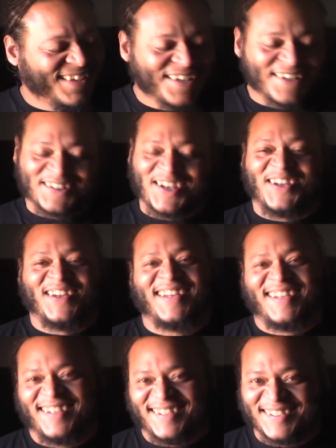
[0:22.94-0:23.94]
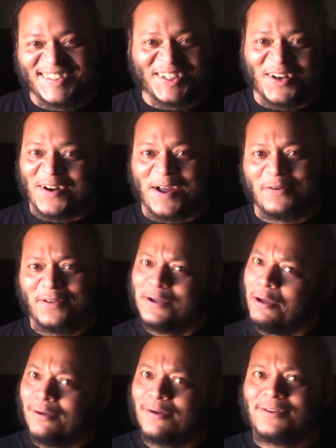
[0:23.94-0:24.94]
Sorry,
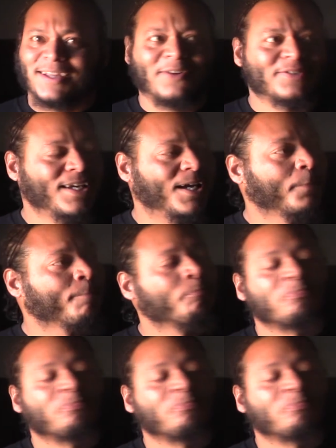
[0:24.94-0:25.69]
what the hell is that?